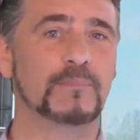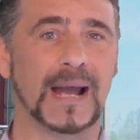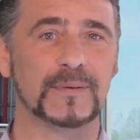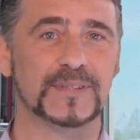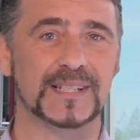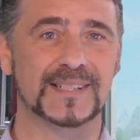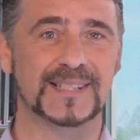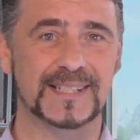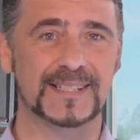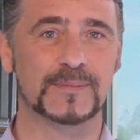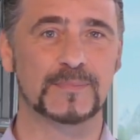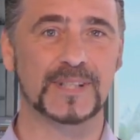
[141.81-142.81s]
mounting
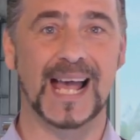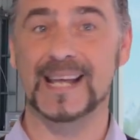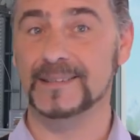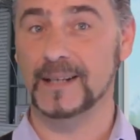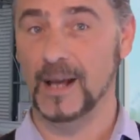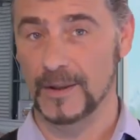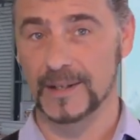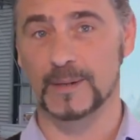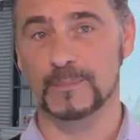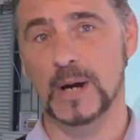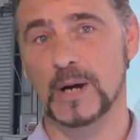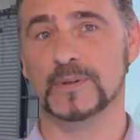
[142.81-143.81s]
systems and other
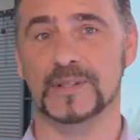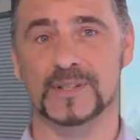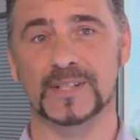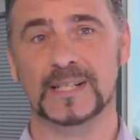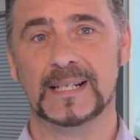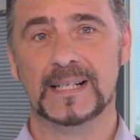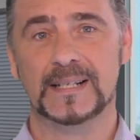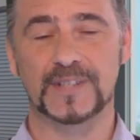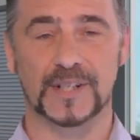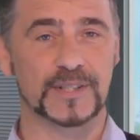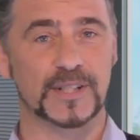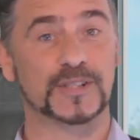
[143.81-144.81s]
components,
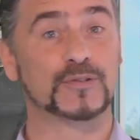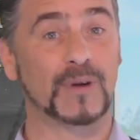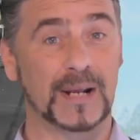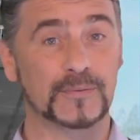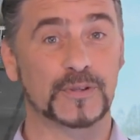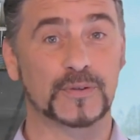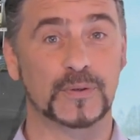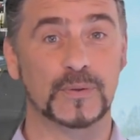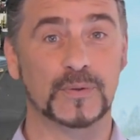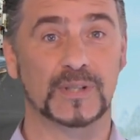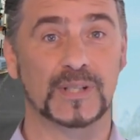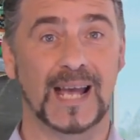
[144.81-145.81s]
such as ground
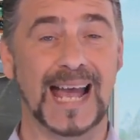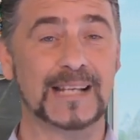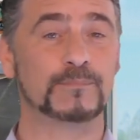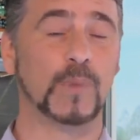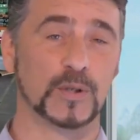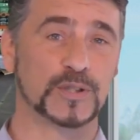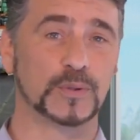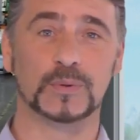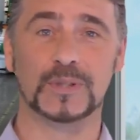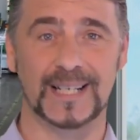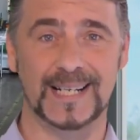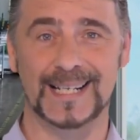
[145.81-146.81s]
screws and
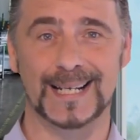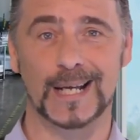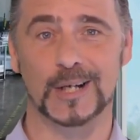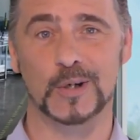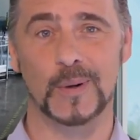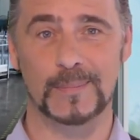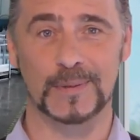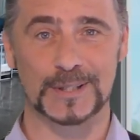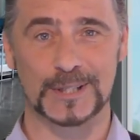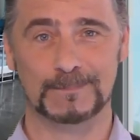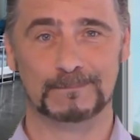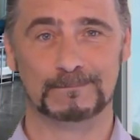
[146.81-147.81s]
module cleaning
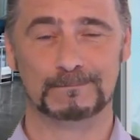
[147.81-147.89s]
equipment.